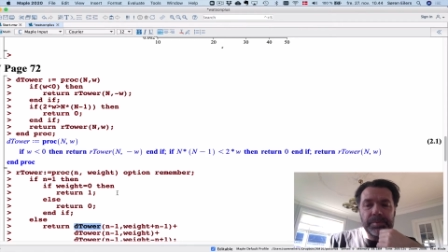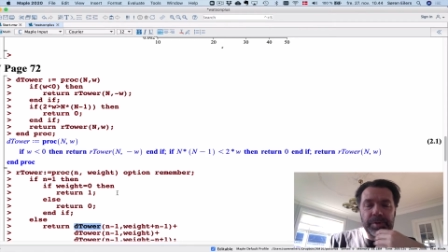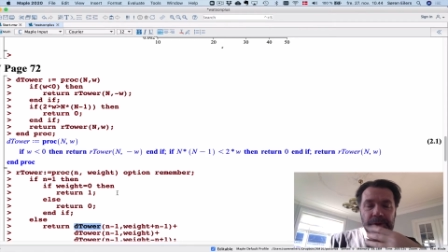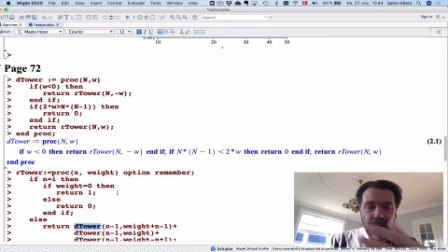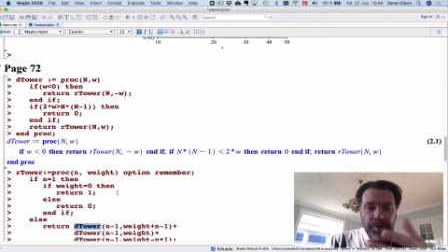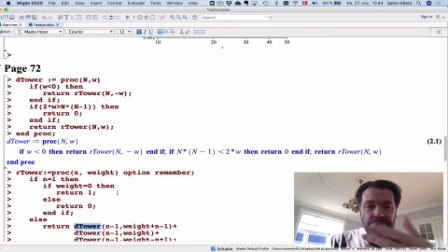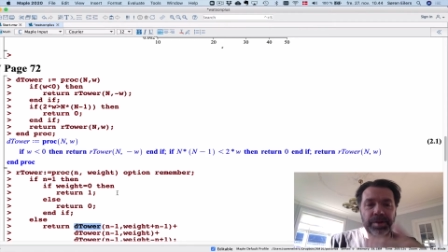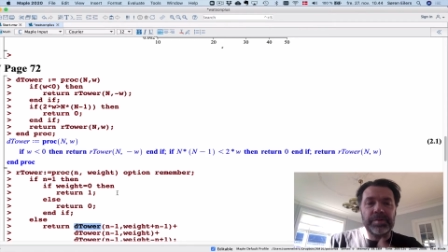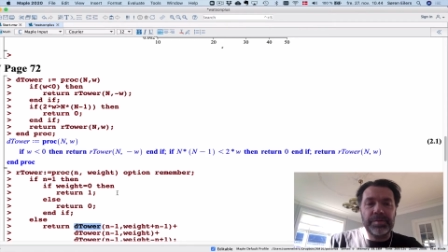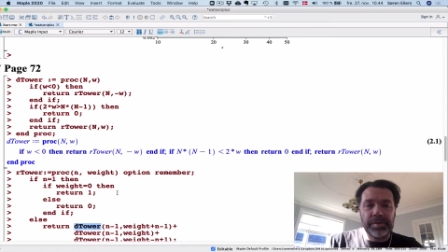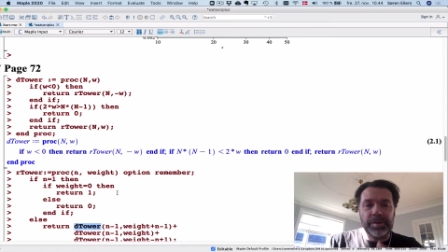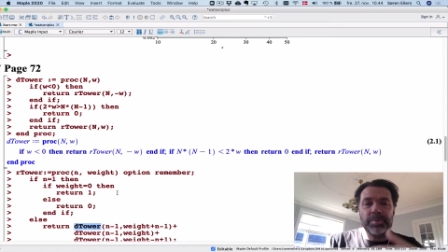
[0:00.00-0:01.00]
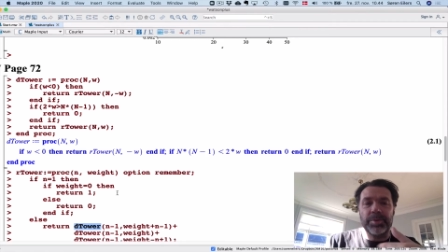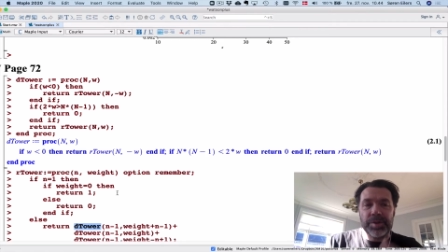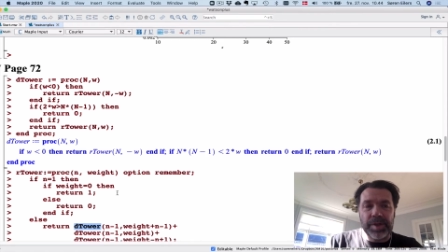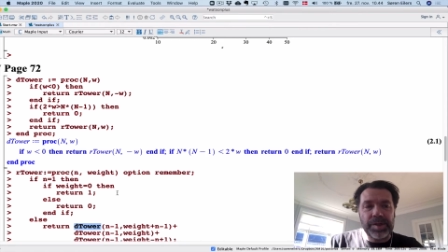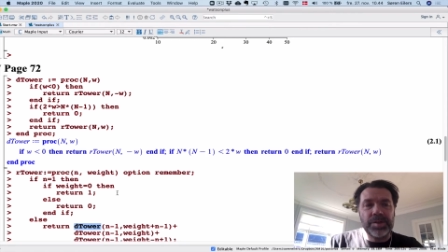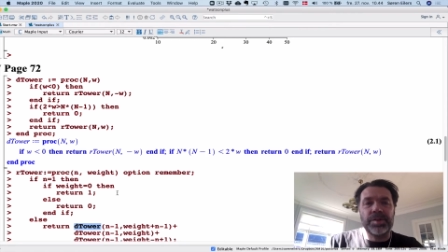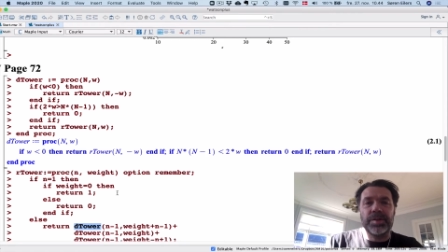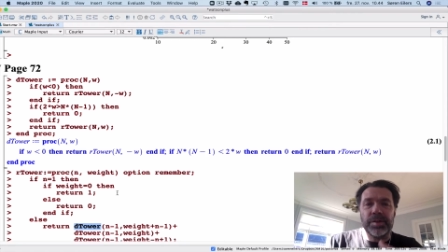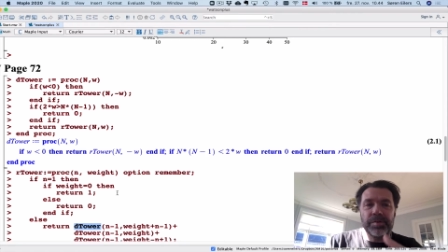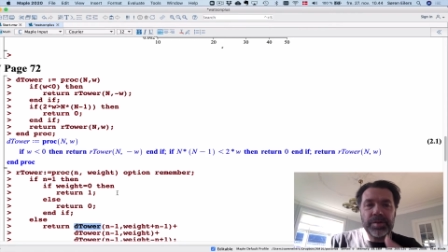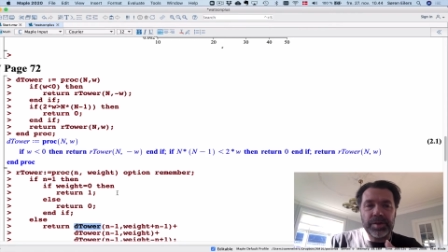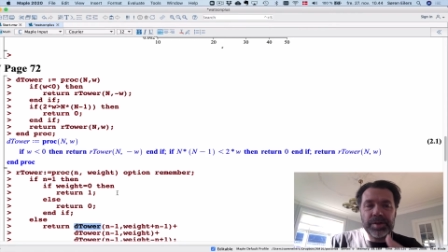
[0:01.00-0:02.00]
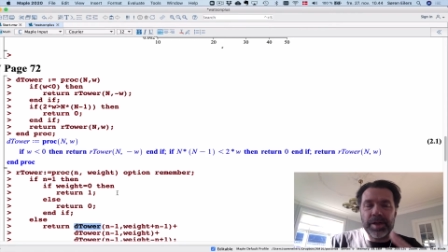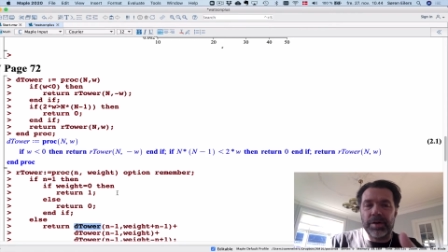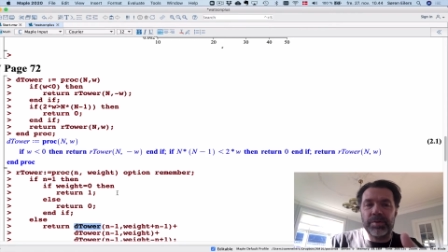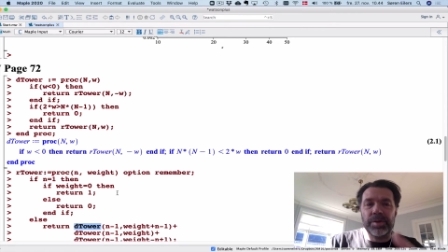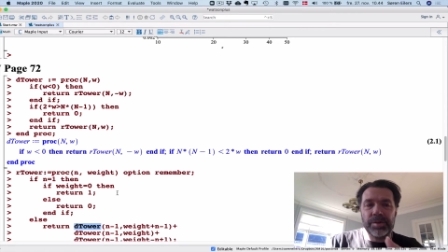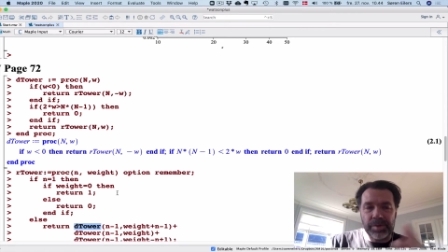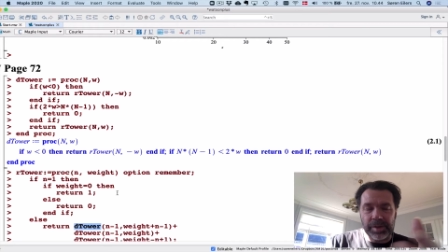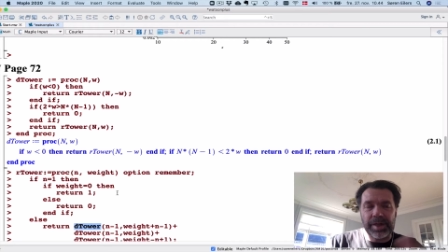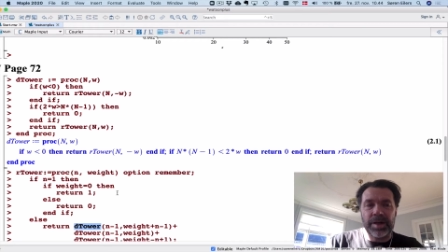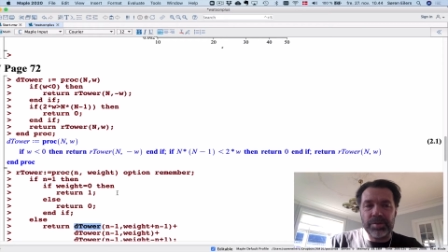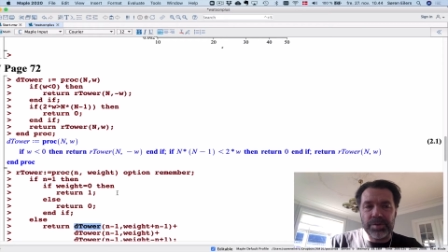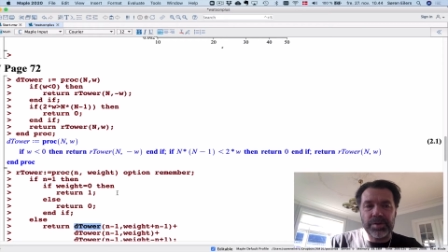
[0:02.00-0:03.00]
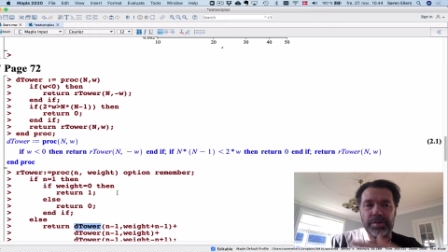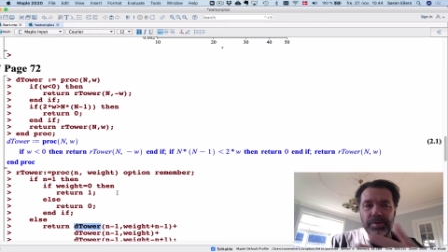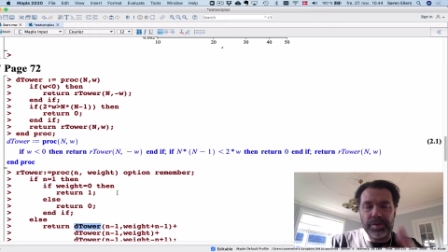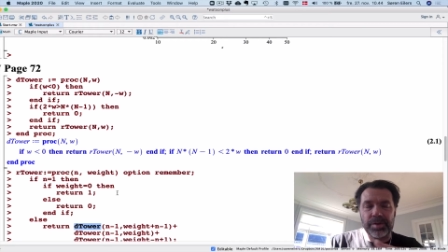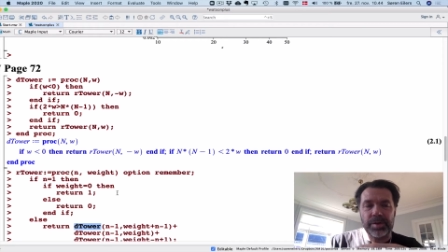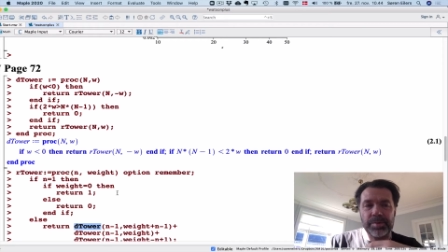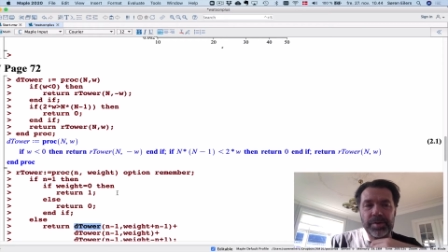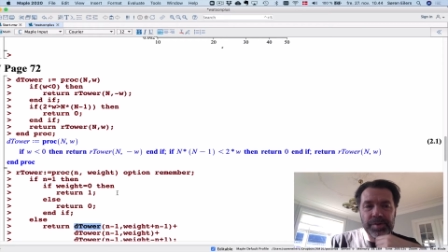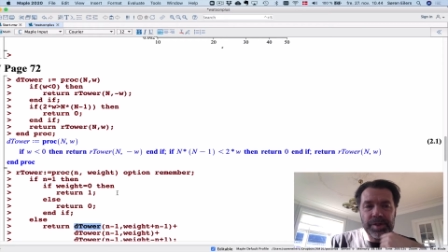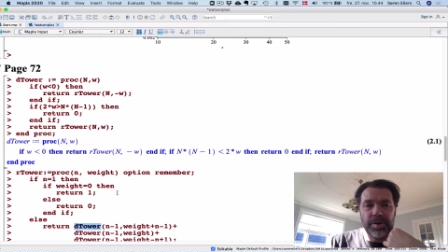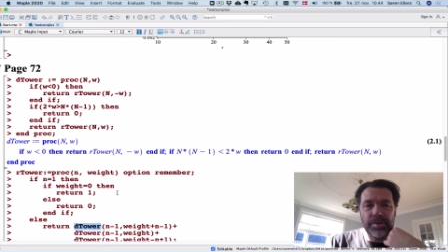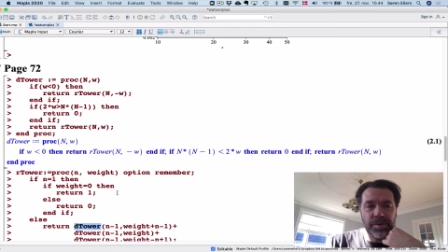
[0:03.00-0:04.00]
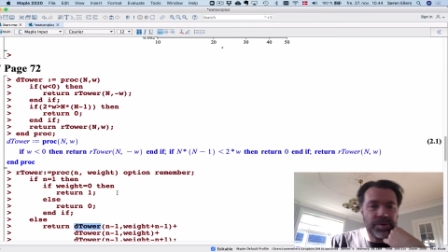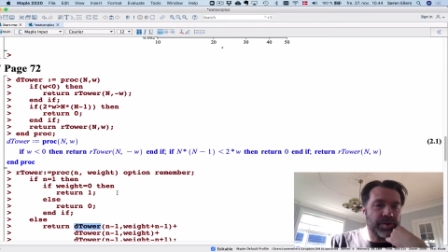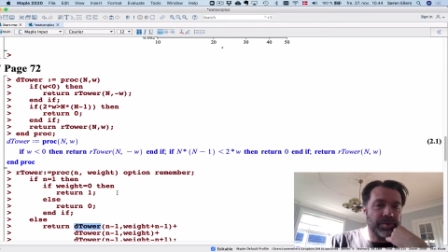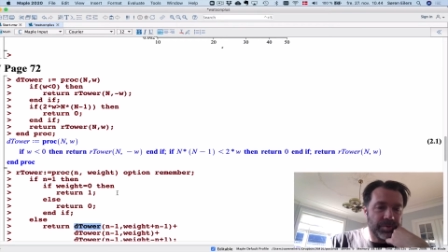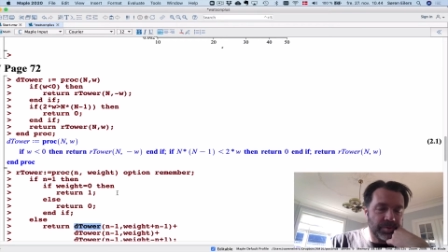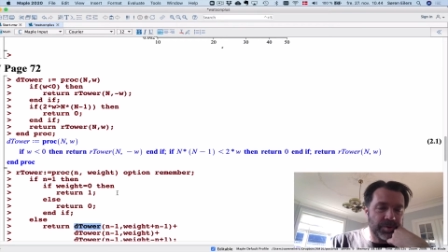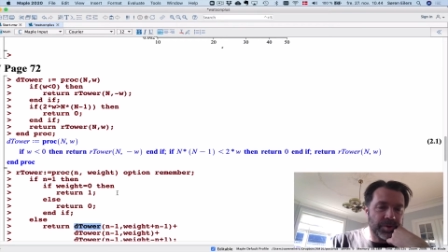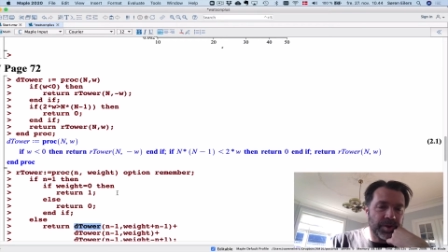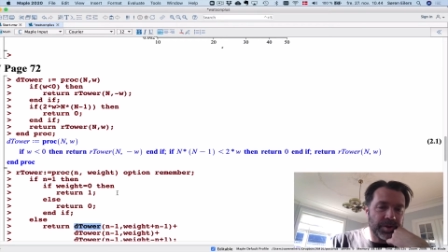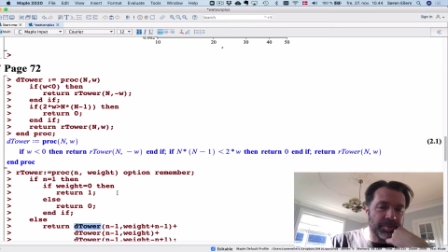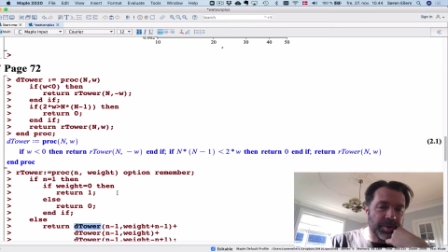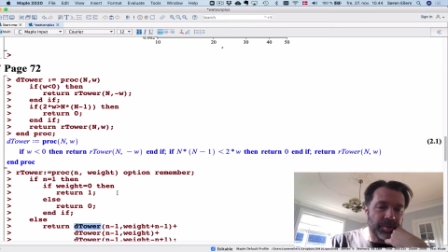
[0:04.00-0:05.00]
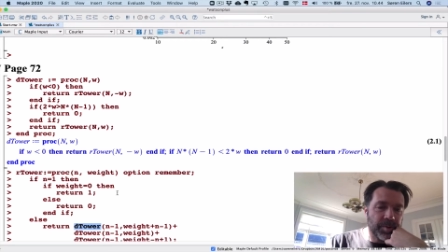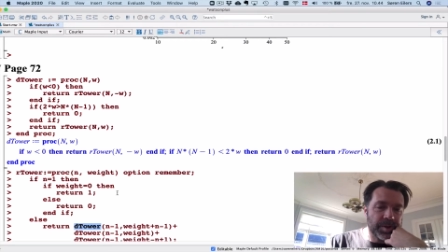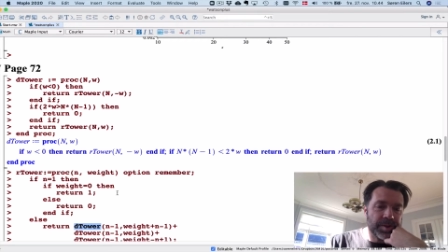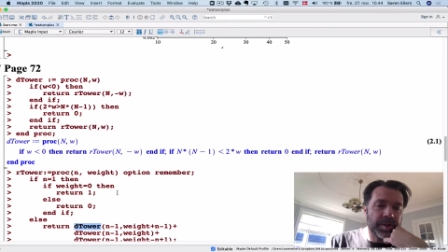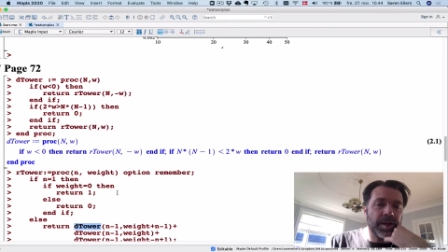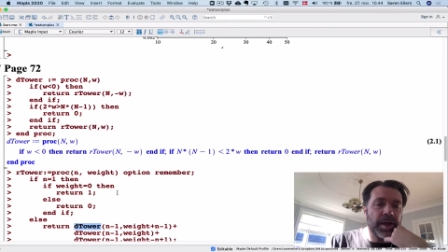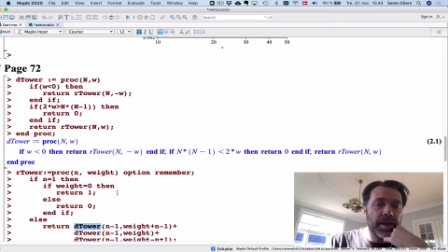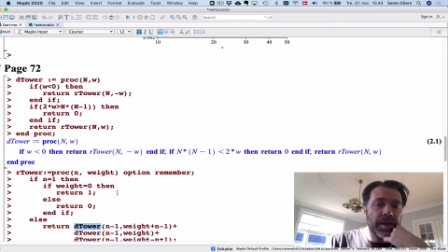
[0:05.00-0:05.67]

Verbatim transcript: recursive computation of the tower, the counts of the number of towers studied by Watson,